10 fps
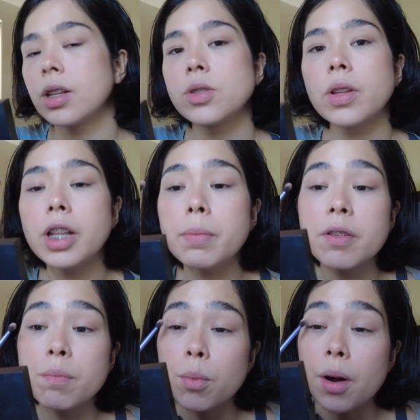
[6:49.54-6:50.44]
A little bit
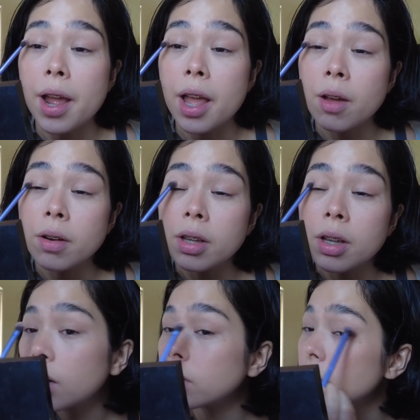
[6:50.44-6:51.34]
of brown
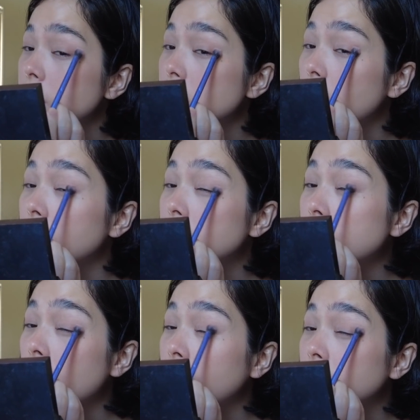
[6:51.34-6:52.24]
just on the
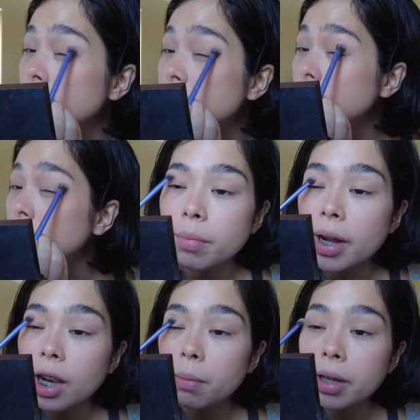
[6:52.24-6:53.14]
sides. Para
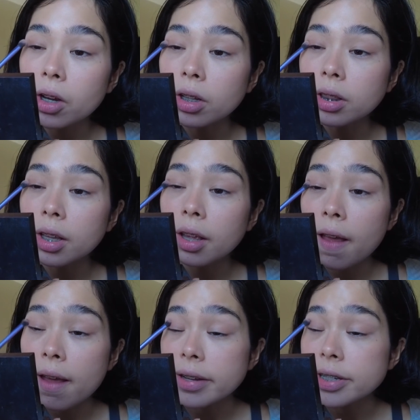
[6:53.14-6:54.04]
lang may konting
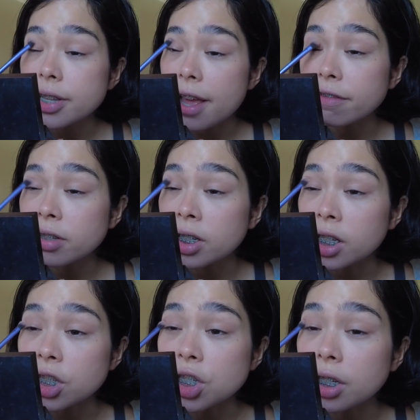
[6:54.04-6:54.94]

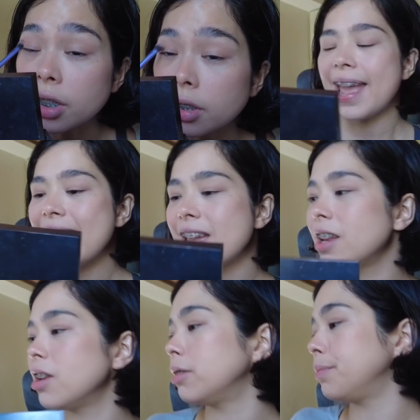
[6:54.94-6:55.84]
definition.
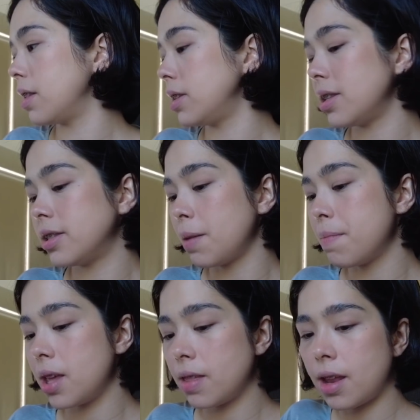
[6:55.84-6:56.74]
And this is
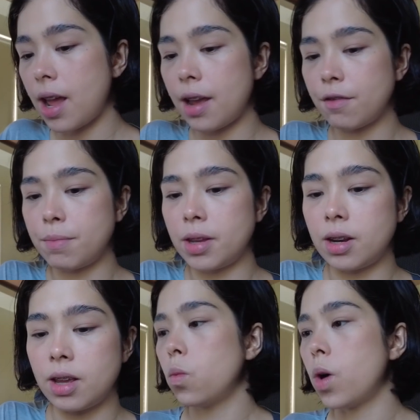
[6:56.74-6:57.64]
something that I've been
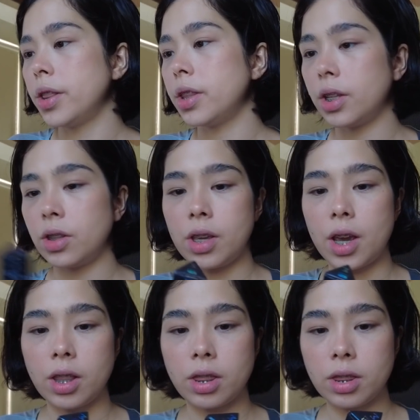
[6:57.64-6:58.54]
wanting to
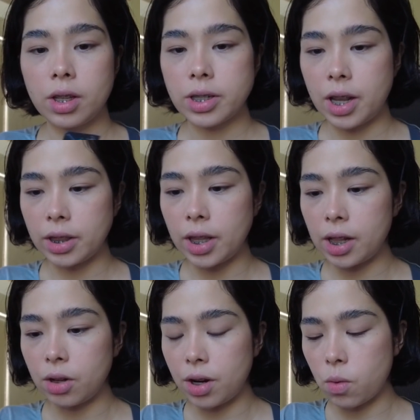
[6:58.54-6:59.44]
get kasi ang tagal
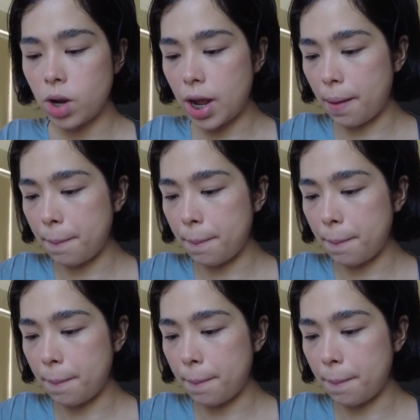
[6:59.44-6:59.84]
ko nang walang